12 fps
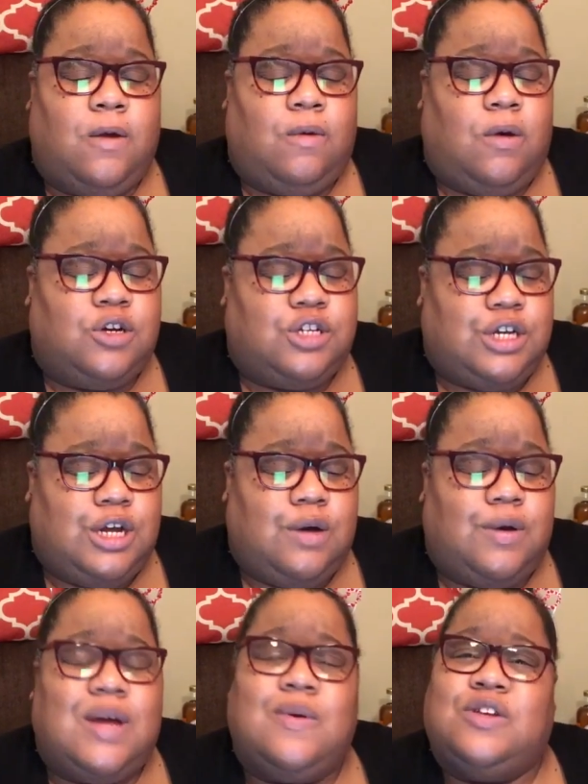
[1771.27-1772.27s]

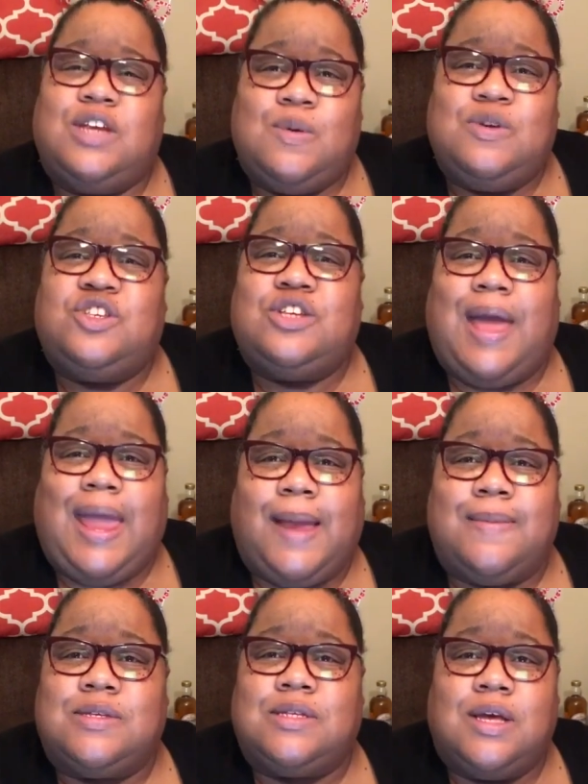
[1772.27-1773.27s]
Rochelle. It was
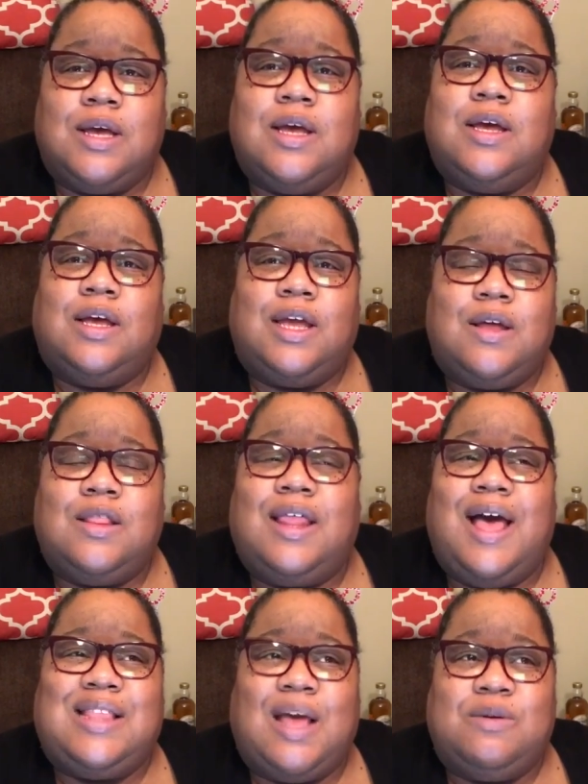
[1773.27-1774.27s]
James. Yeah, the
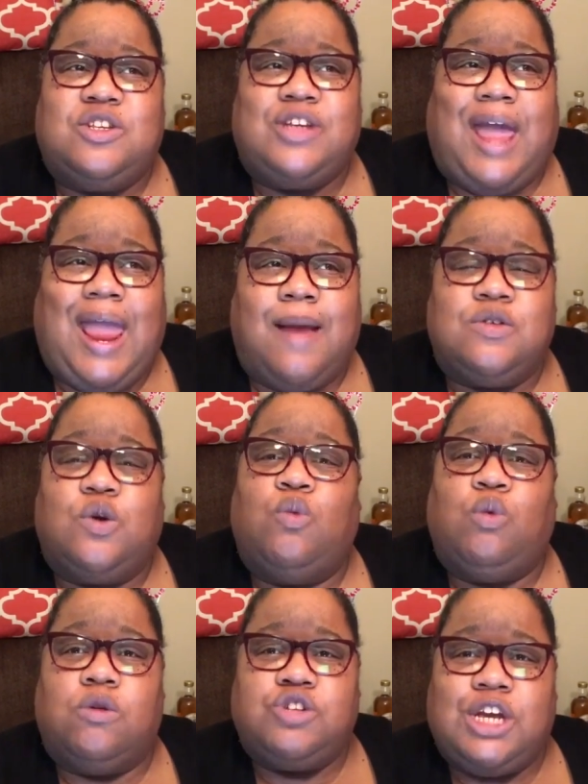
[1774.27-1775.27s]
last name was James.
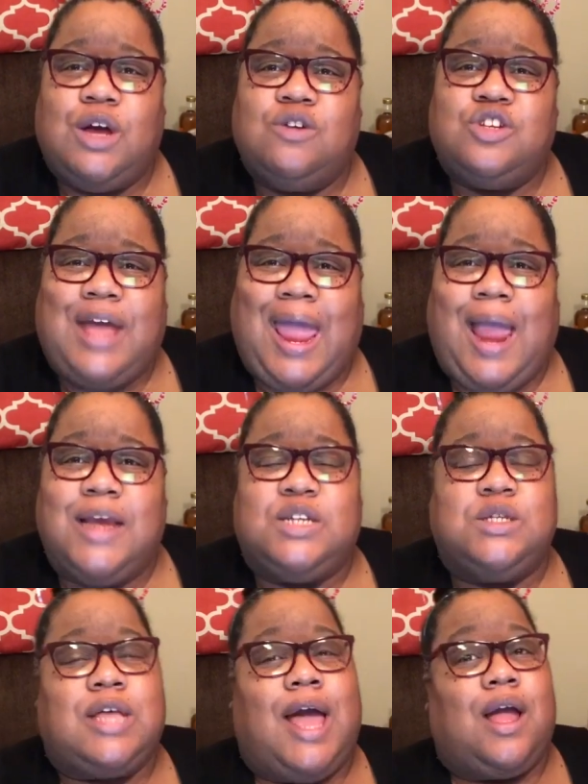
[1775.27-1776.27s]
Rochelle James. He
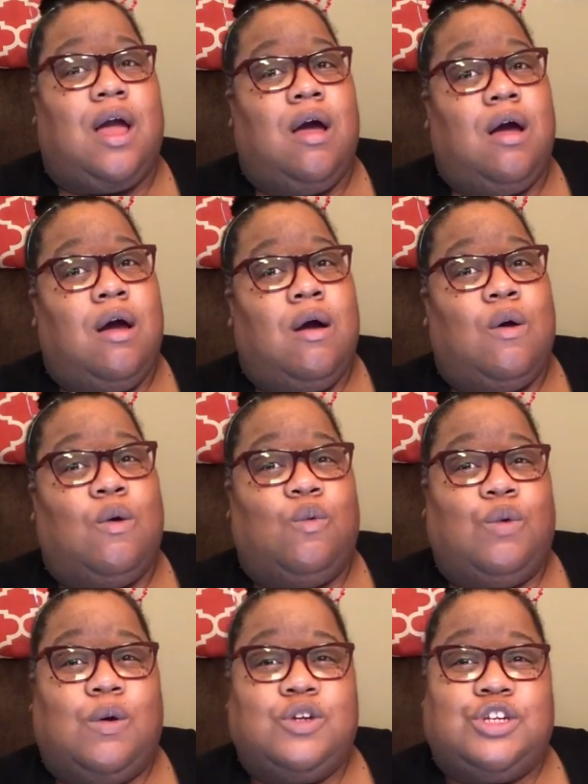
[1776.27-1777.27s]
was like,
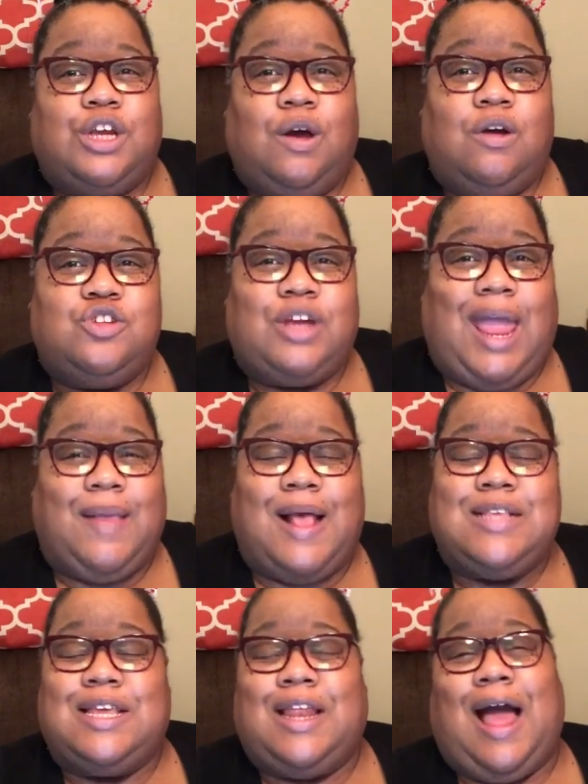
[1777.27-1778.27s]
Rochelle James. I
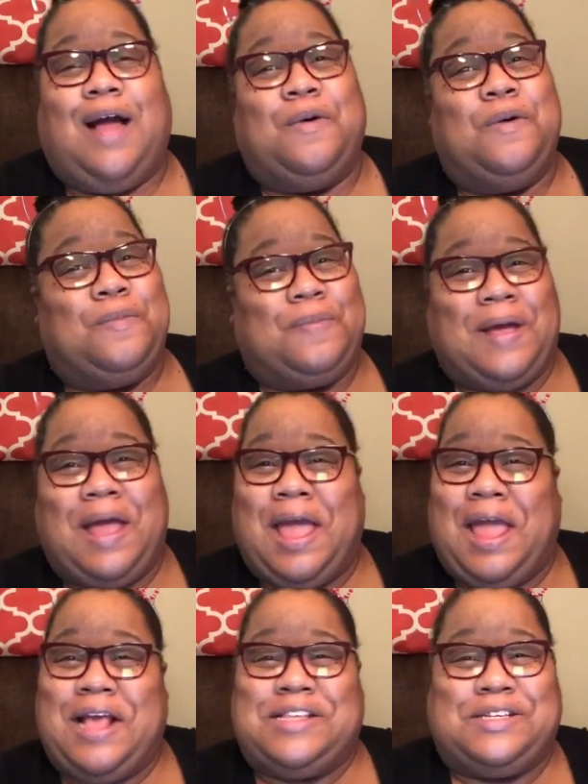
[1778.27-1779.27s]
said, I ah, oop,
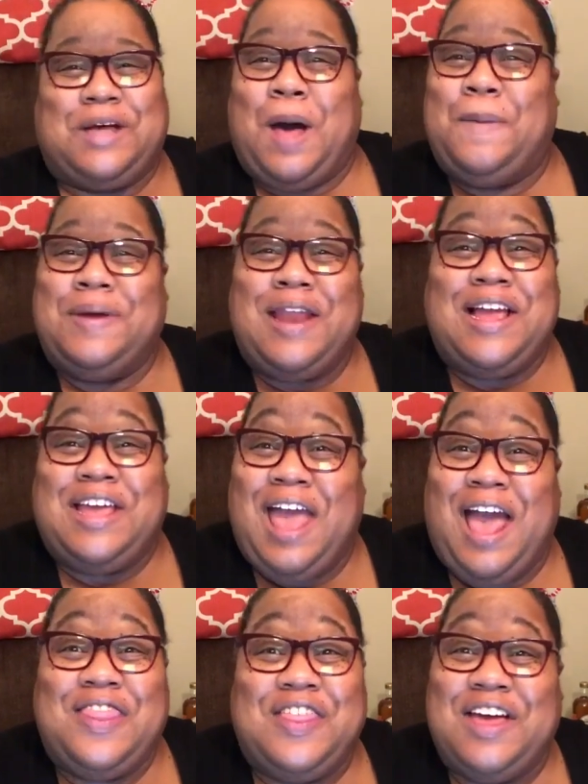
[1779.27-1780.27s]
it's coming
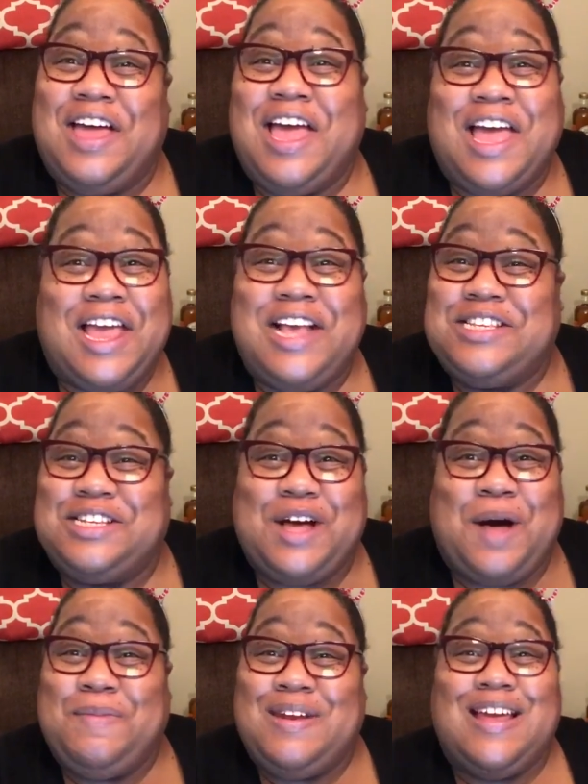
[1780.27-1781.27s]
together. It's
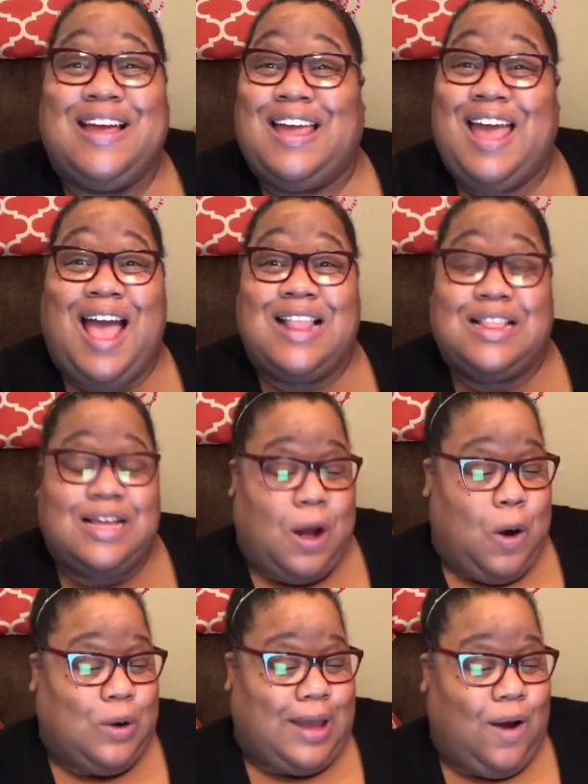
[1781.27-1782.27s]
coming together.
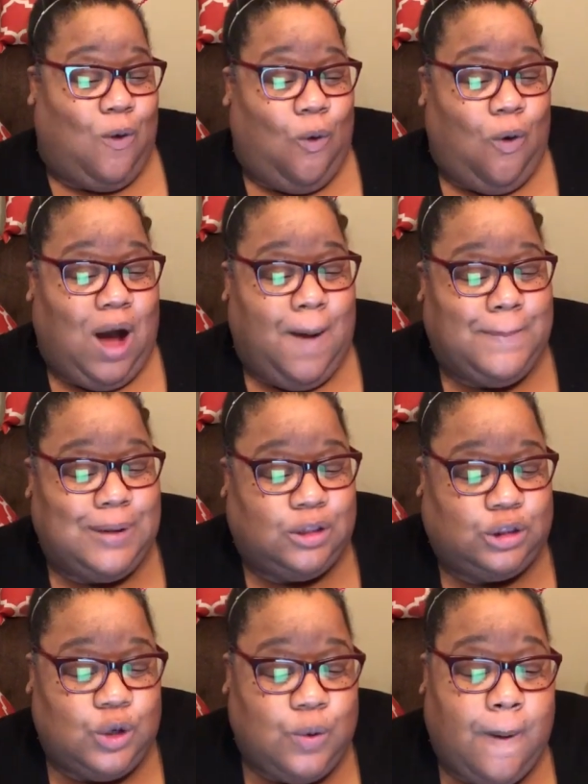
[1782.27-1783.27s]
Okay, all up
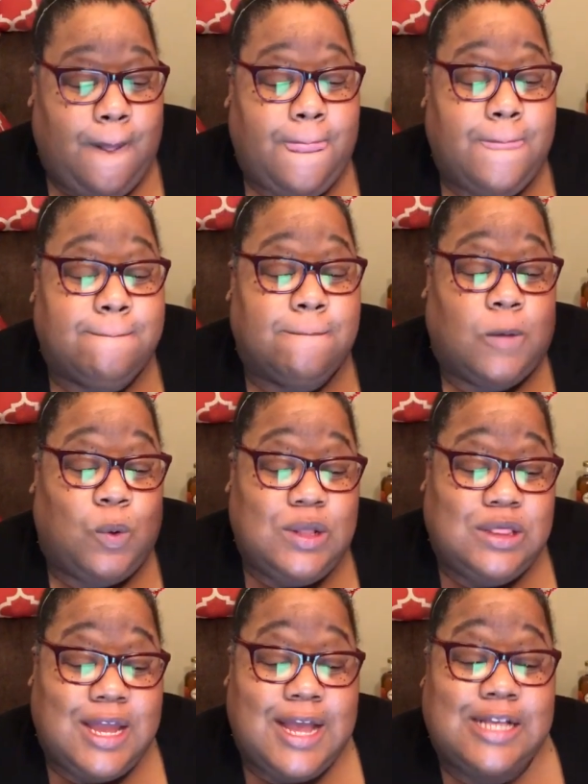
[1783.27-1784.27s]
and through. We
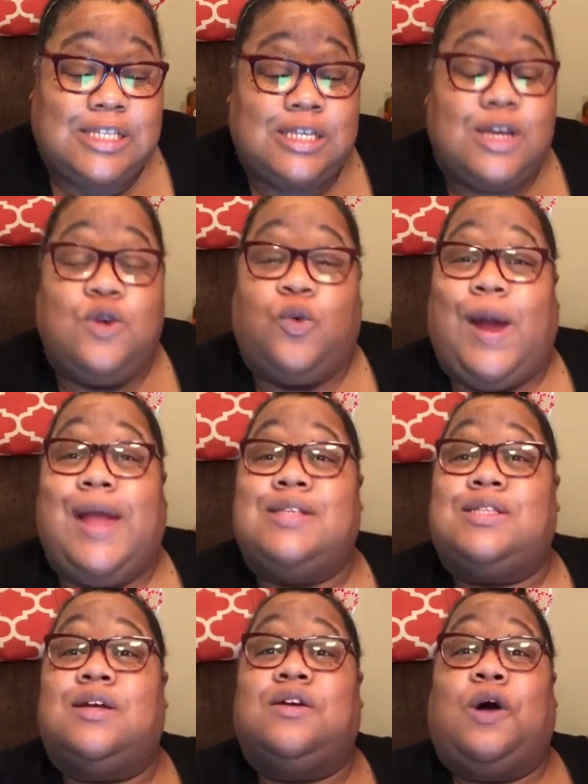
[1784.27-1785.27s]
then see
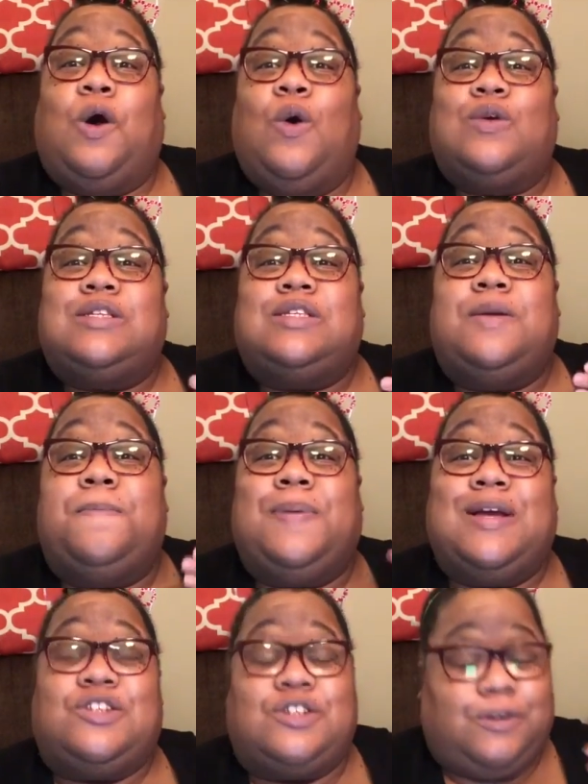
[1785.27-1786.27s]
Grace go to see
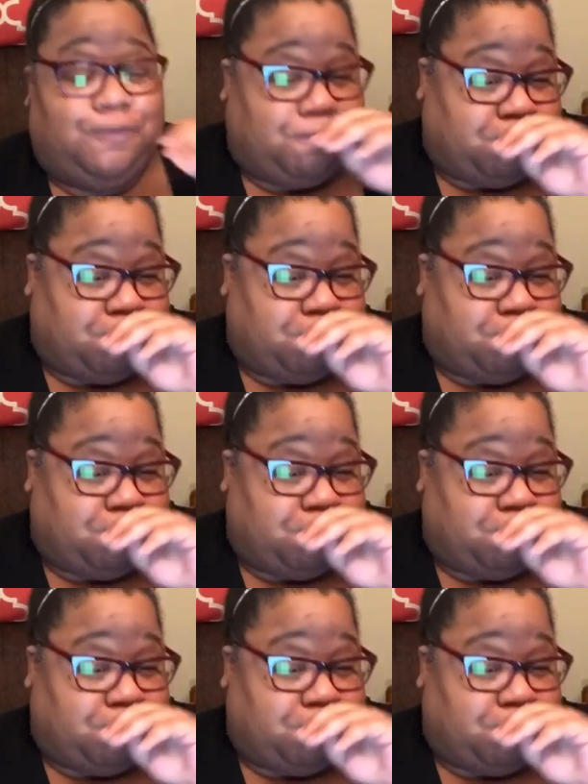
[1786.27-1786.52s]
Bishop.